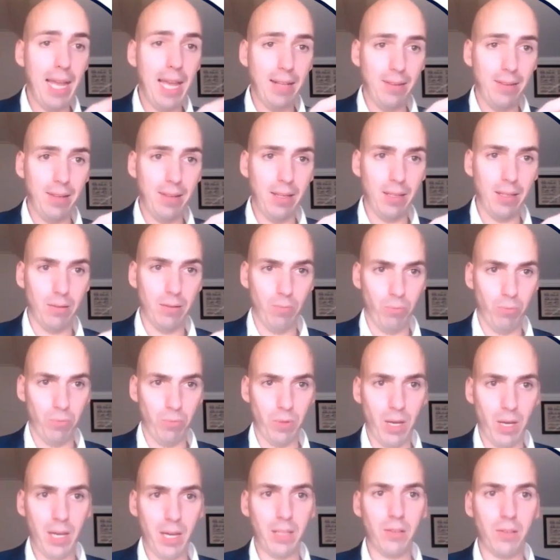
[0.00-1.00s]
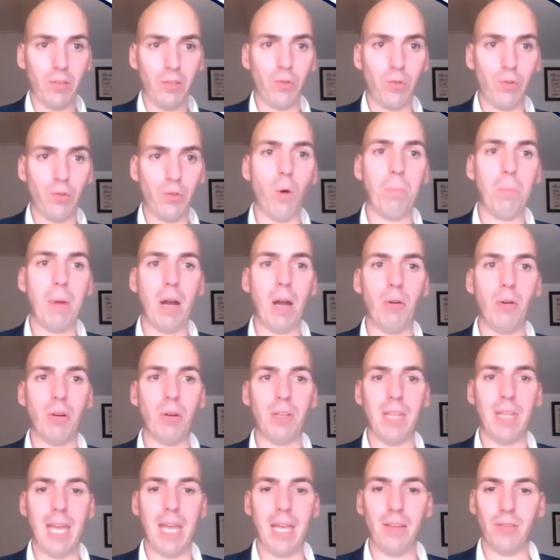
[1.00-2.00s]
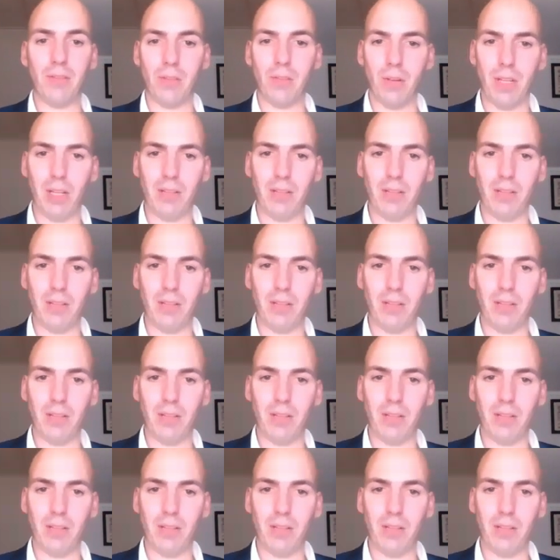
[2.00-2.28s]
89 shore power days,